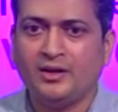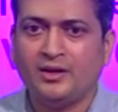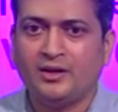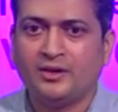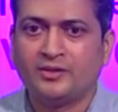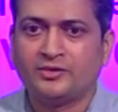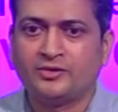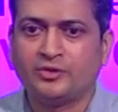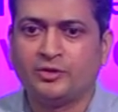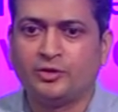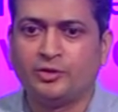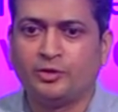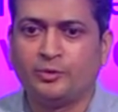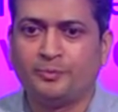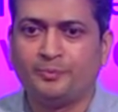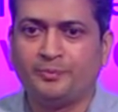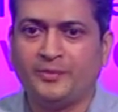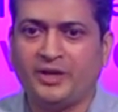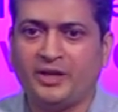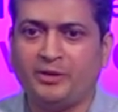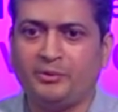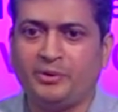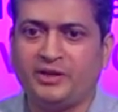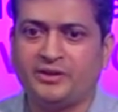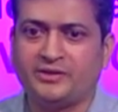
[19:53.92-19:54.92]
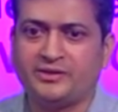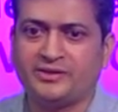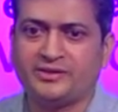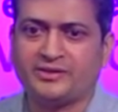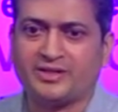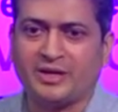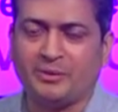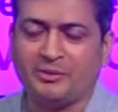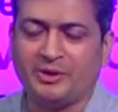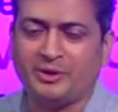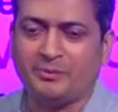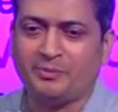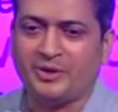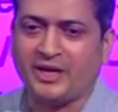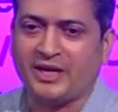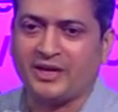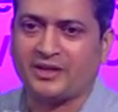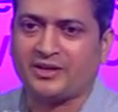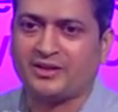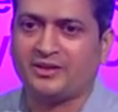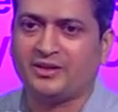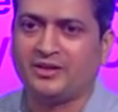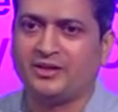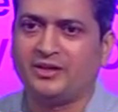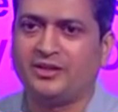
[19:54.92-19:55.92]
So anyway, just coming
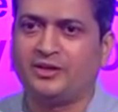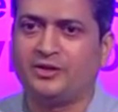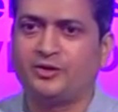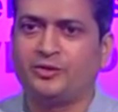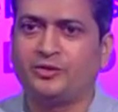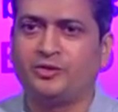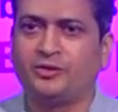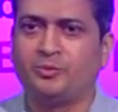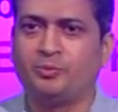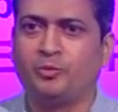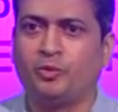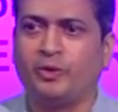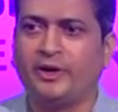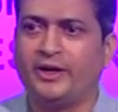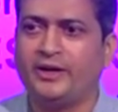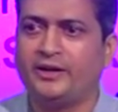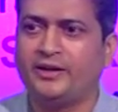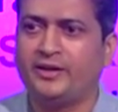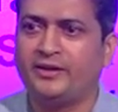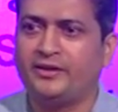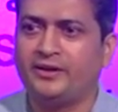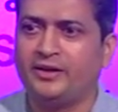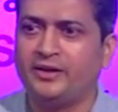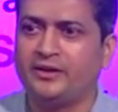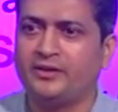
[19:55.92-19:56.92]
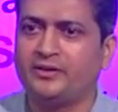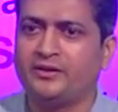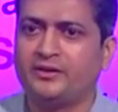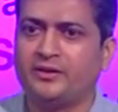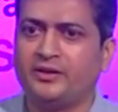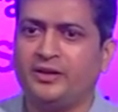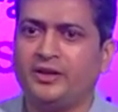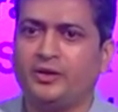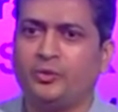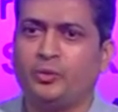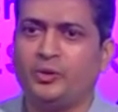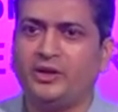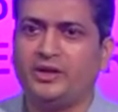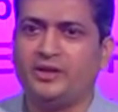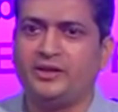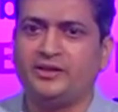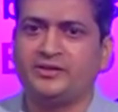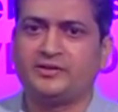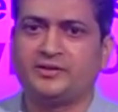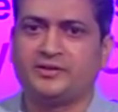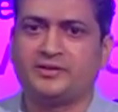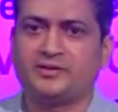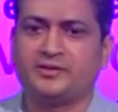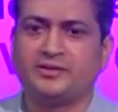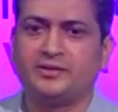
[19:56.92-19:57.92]
back to the point, I think
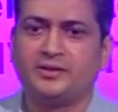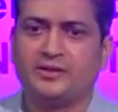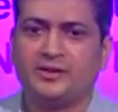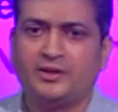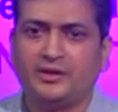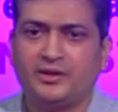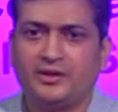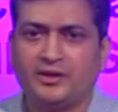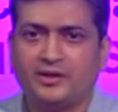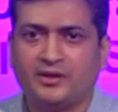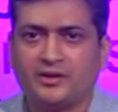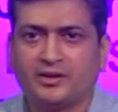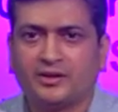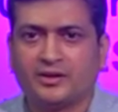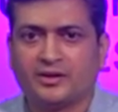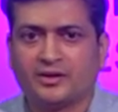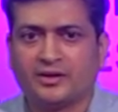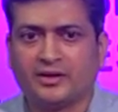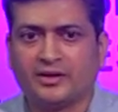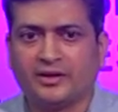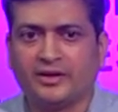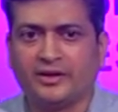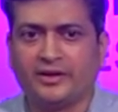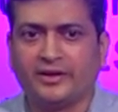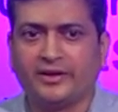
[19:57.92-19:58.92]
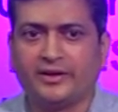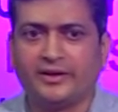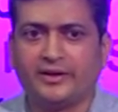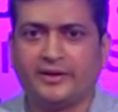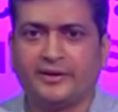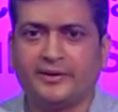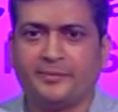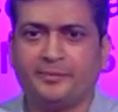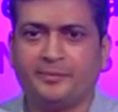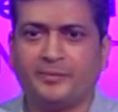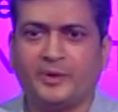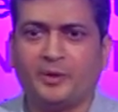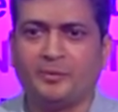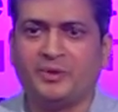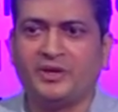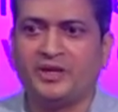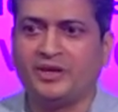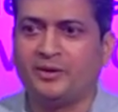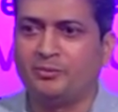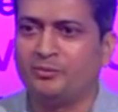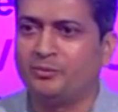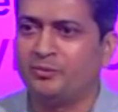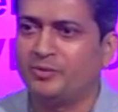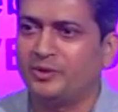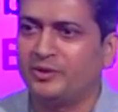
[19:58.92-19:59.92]
equities, I mean,
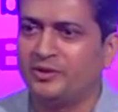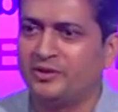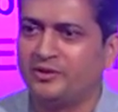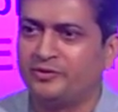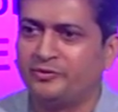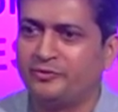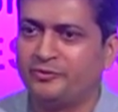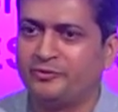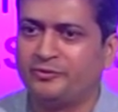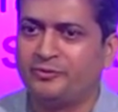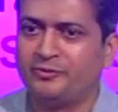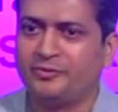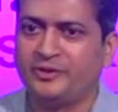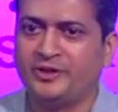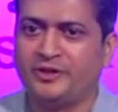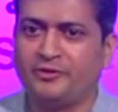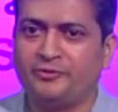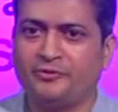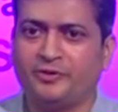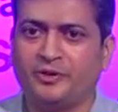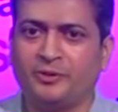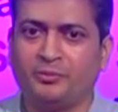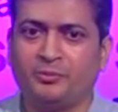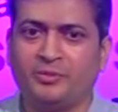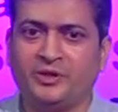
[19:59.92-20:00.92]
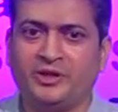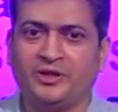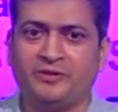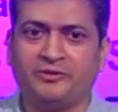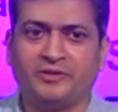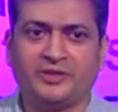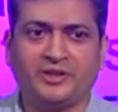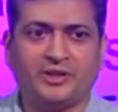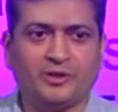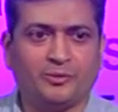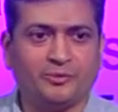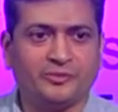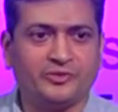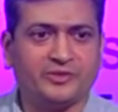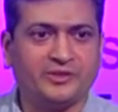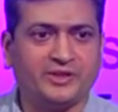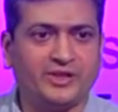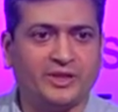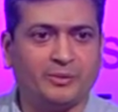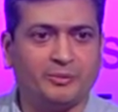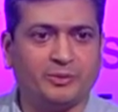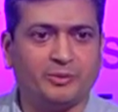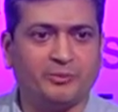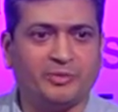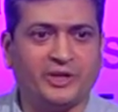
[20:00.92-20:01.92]
I'm a very firm believer, and obviously
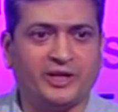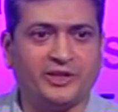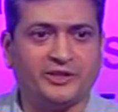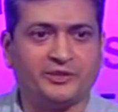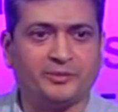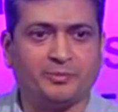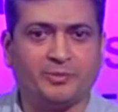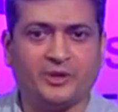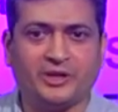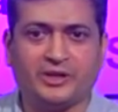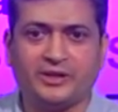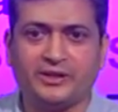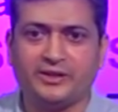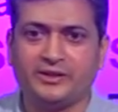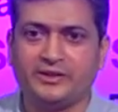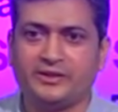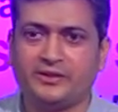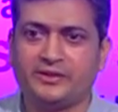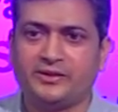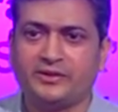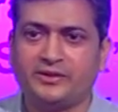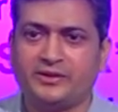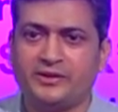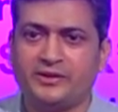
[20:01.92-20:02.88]
I'm a biased party here,